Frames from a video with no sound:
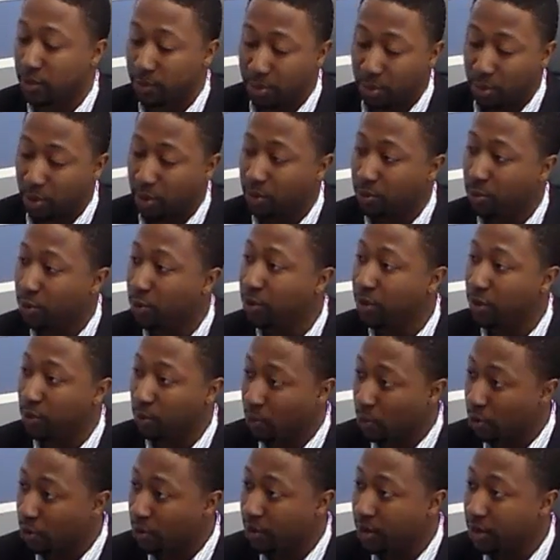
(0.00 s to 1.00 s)
support
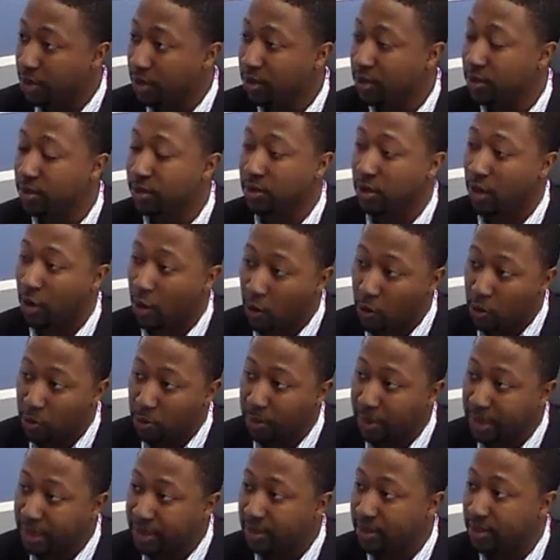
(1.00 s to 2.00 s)
wounded warriors,
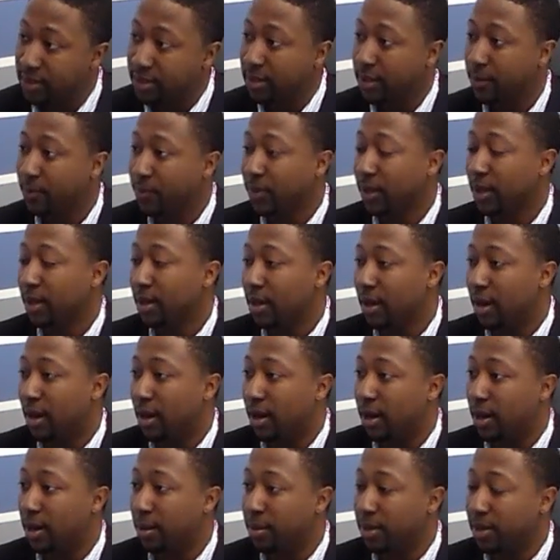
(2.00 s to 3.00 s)
homeless
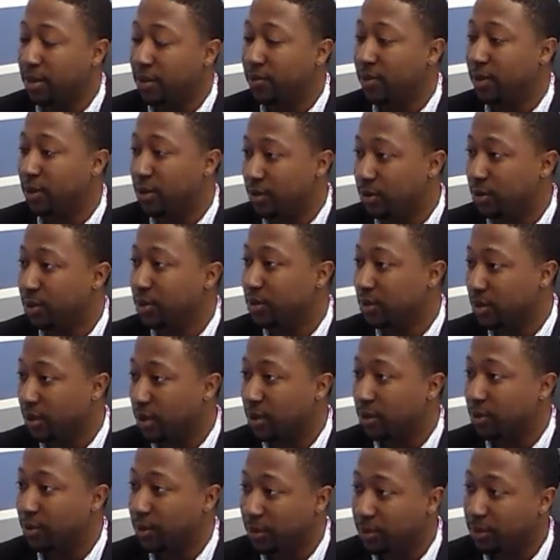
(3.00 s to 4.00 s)
individuals.
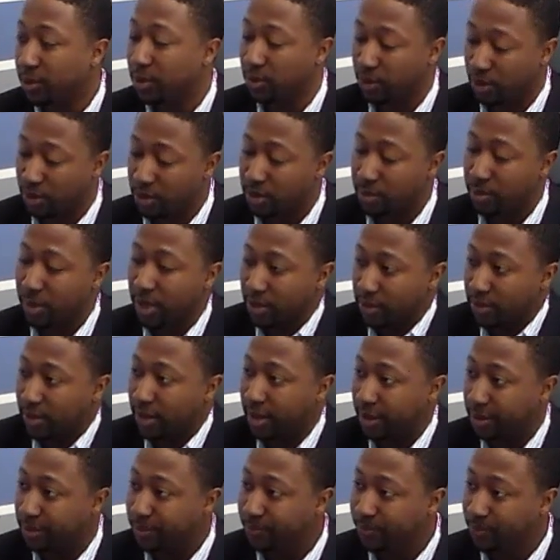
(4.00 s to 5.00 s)
So we do a little bit
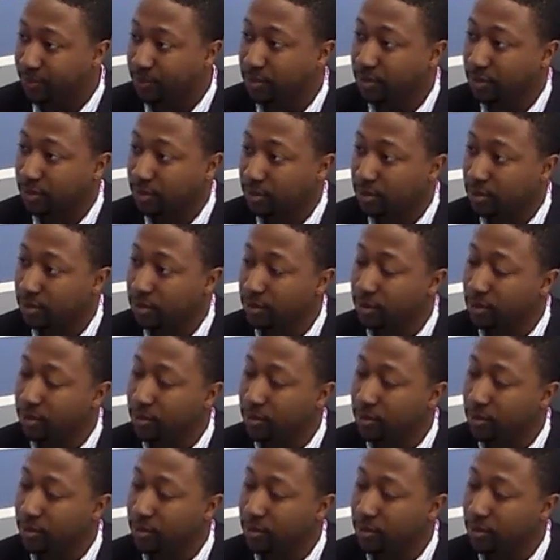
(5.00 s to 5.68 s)
of that.